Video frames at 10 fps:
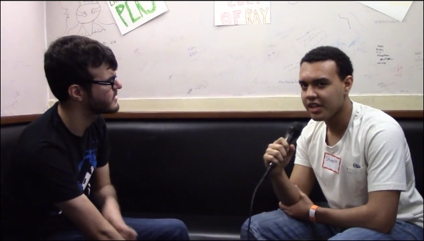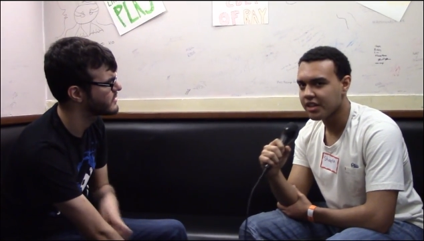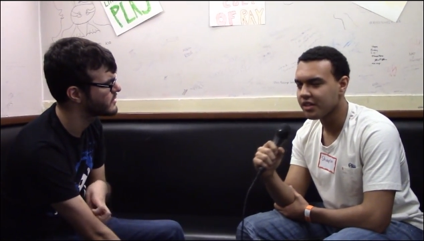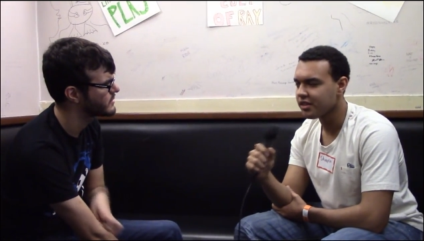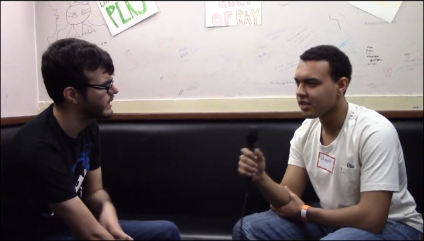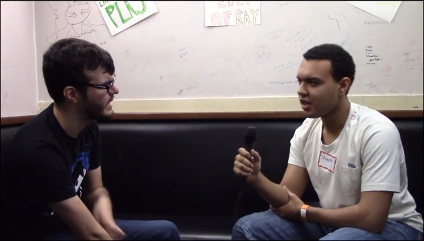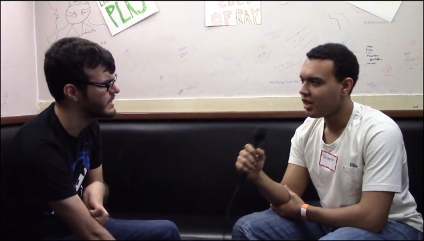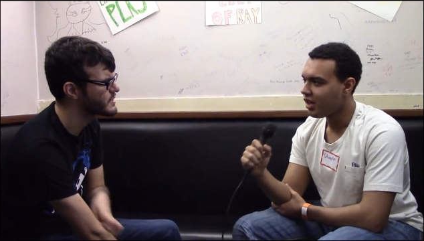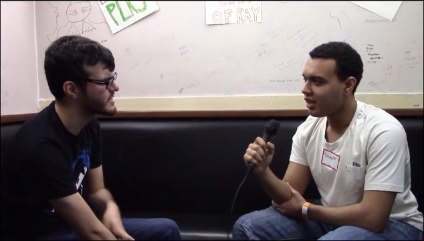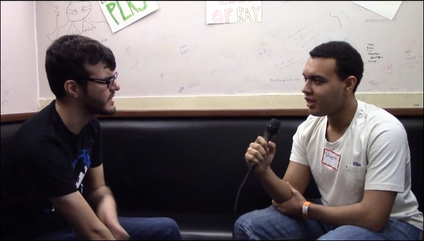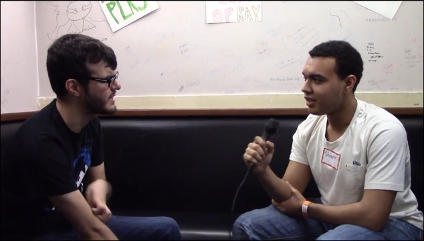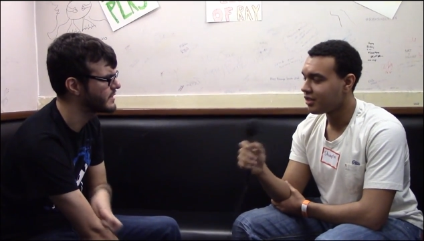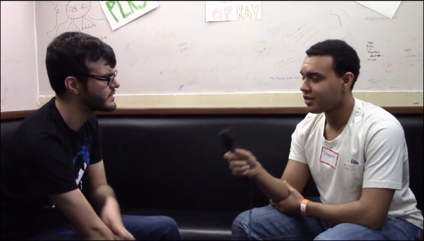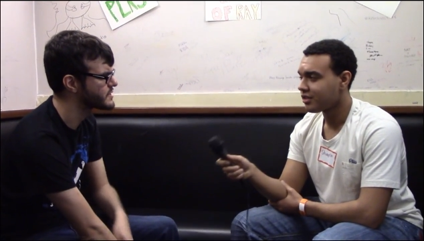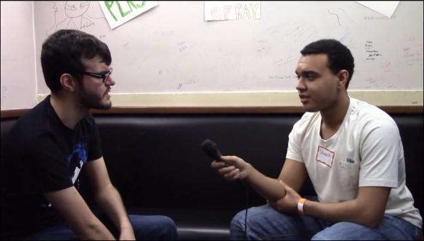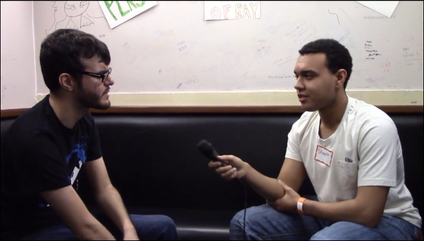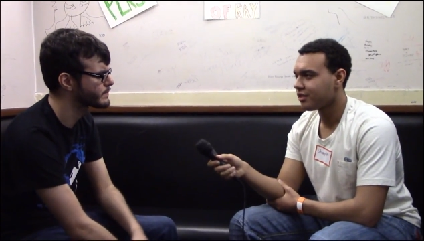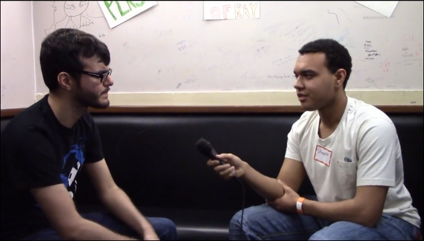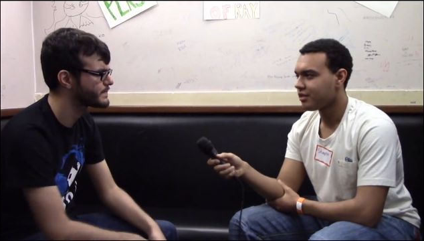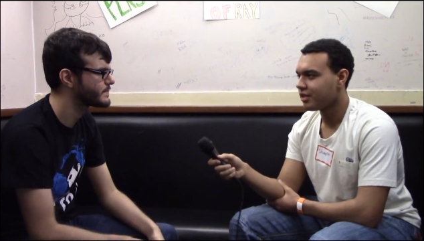Speaker 1: years. Eight years at the end of this year.
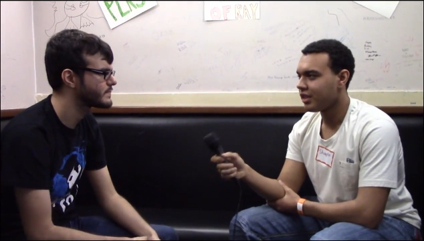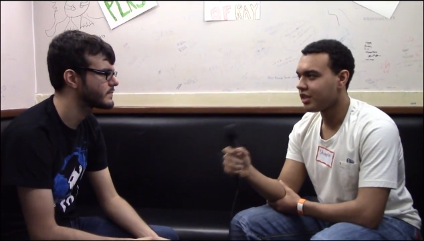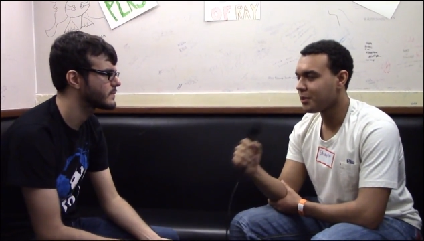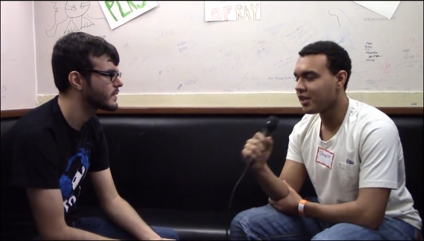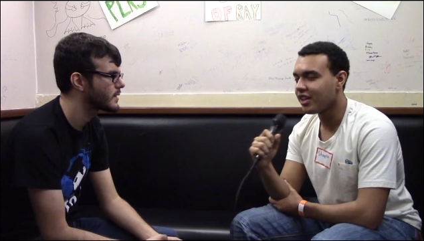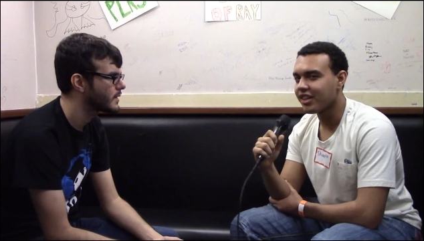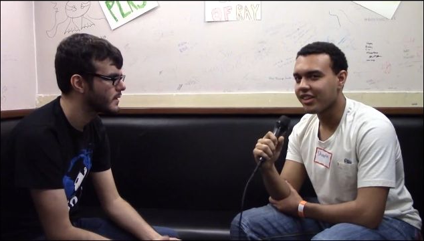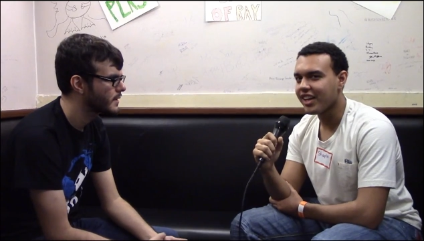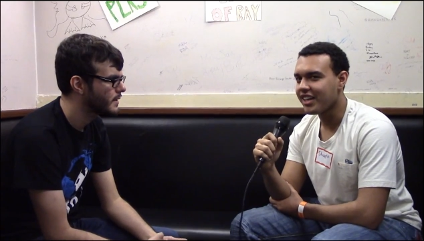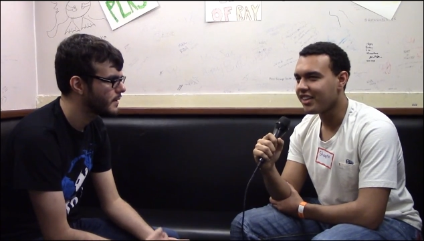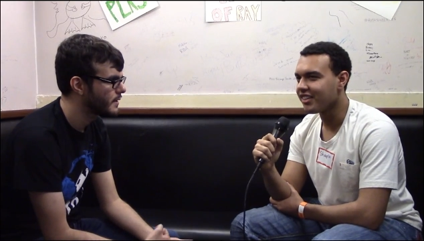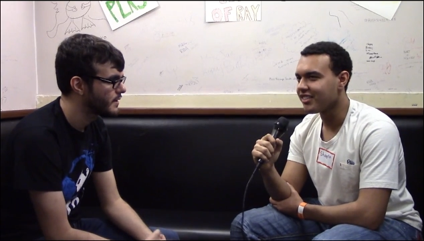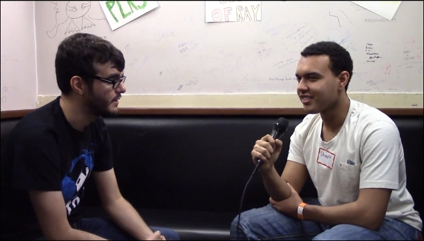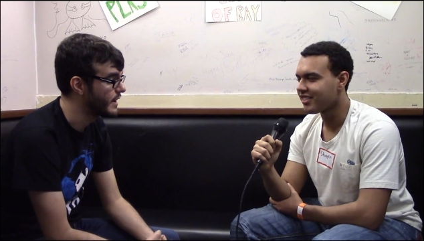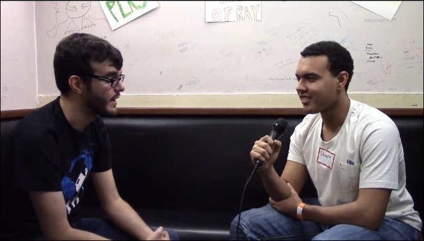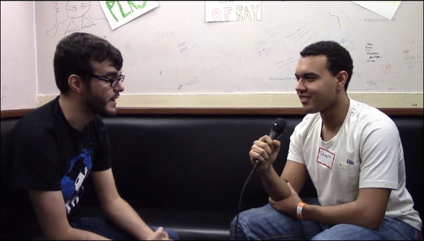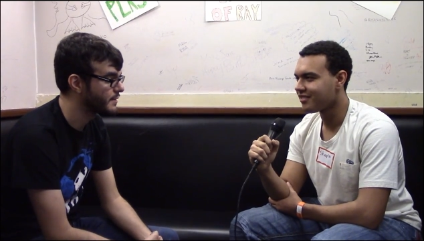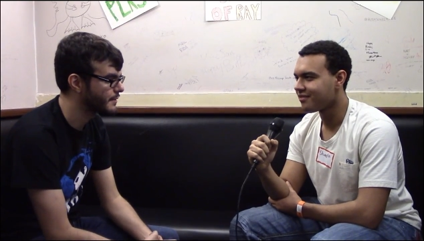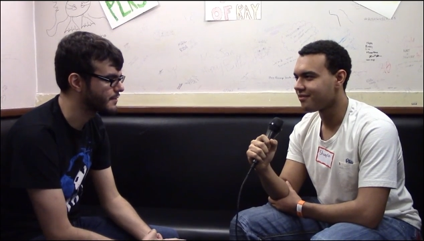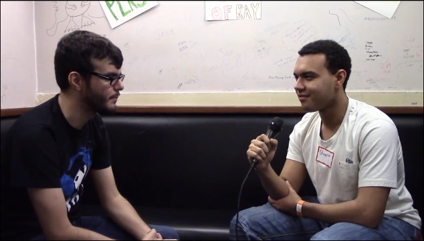
Speaker 2: It's been a good eight years. Yeah,
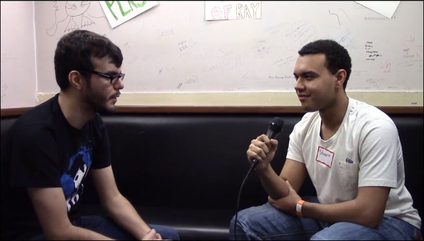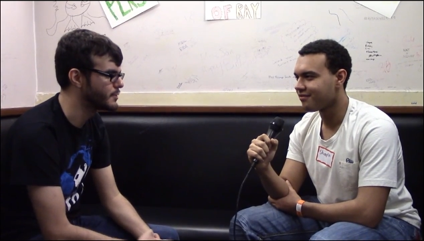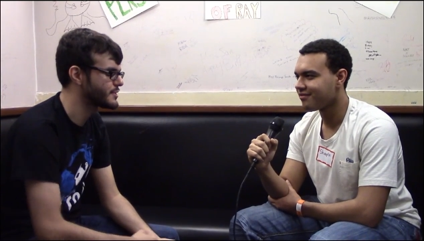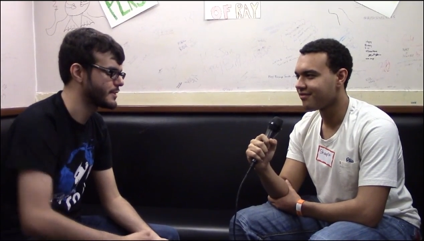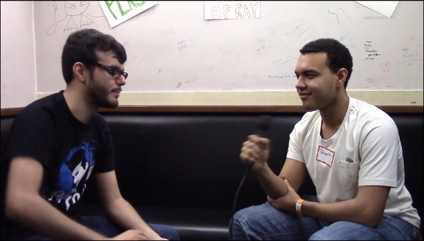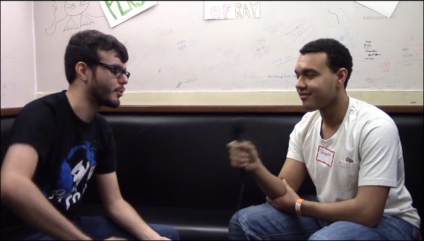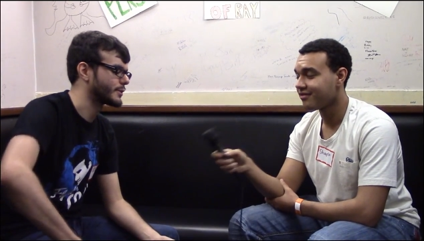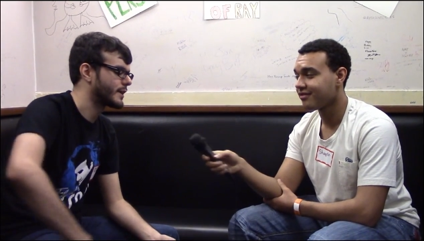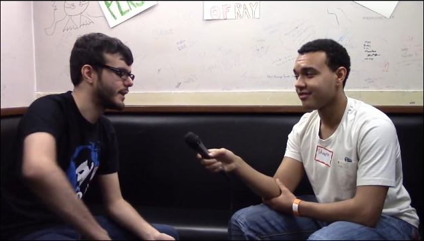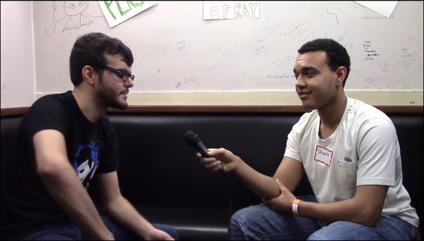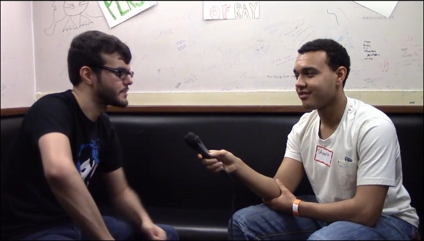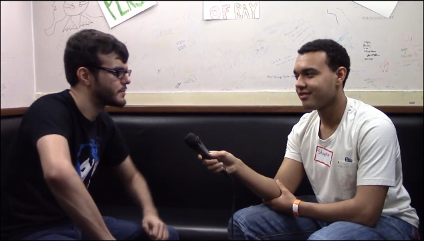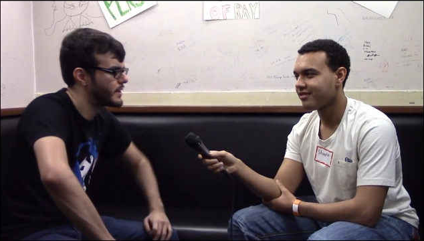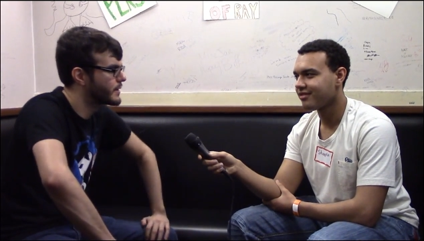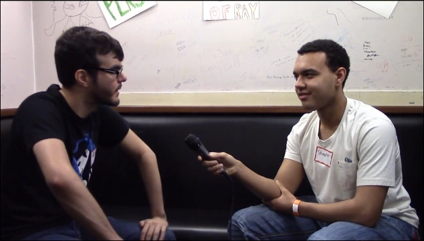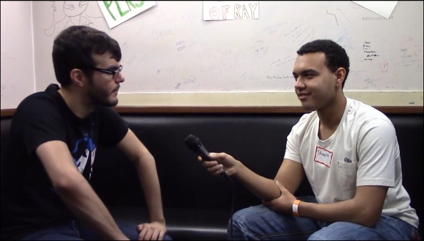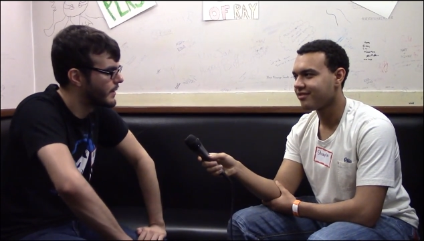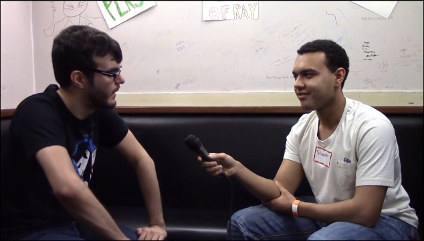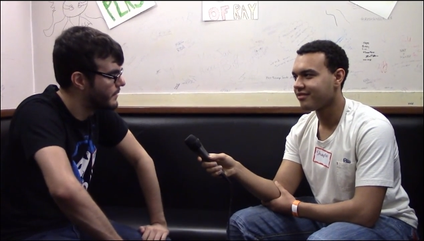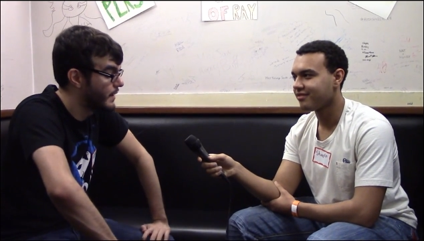
Speaker 1: it's the most important console to me in my
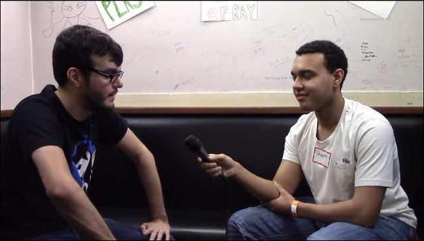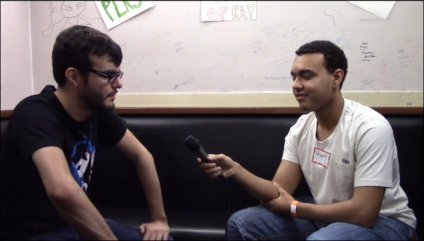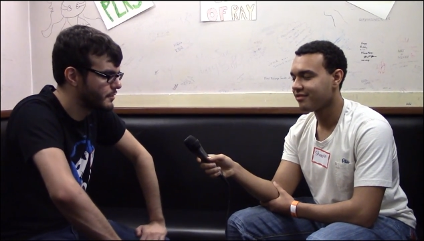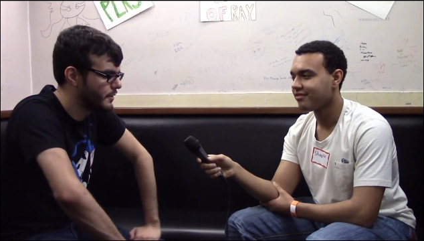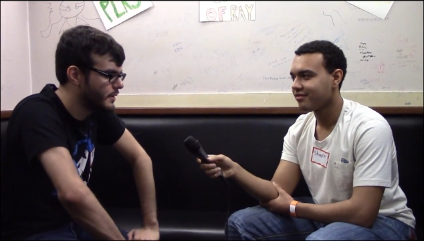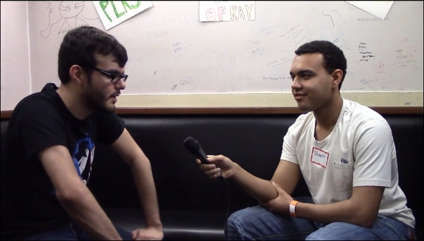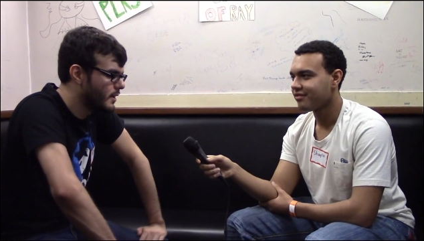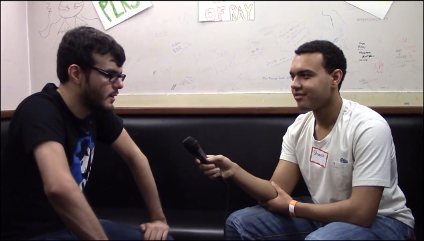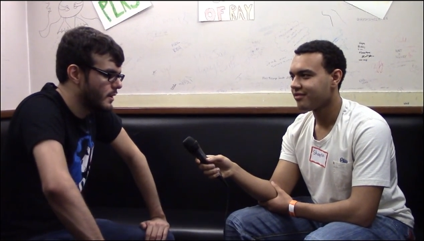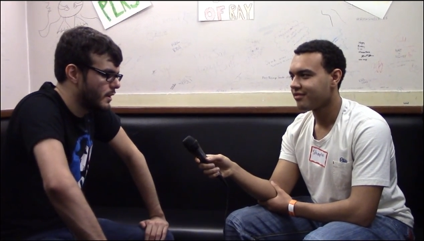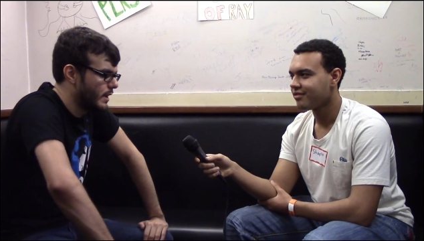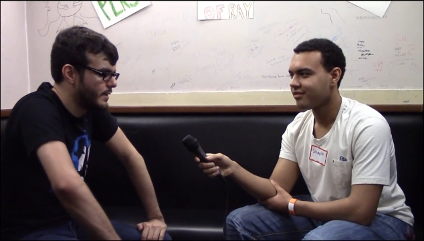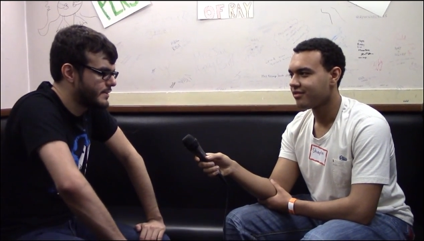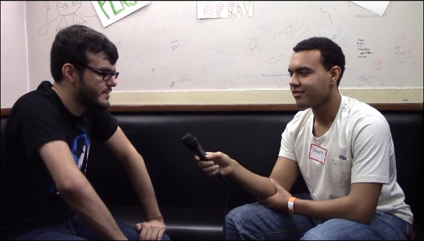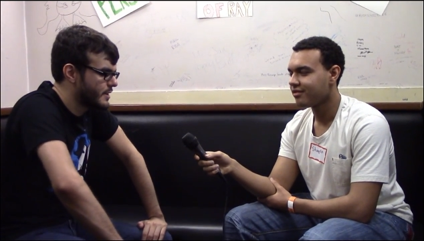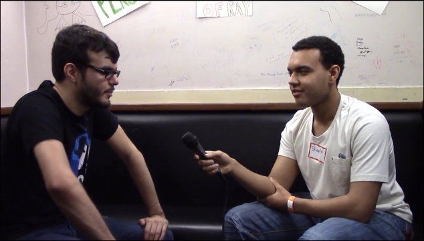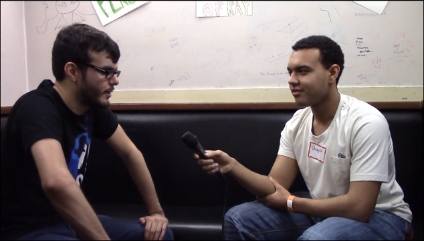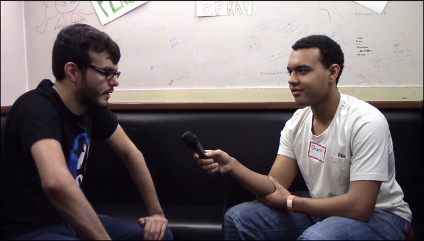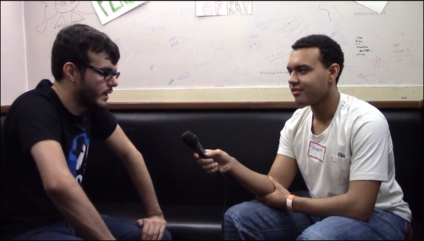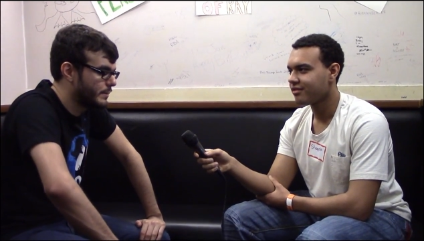life, obviously. It, it's up
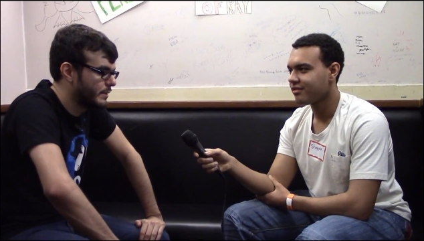there. I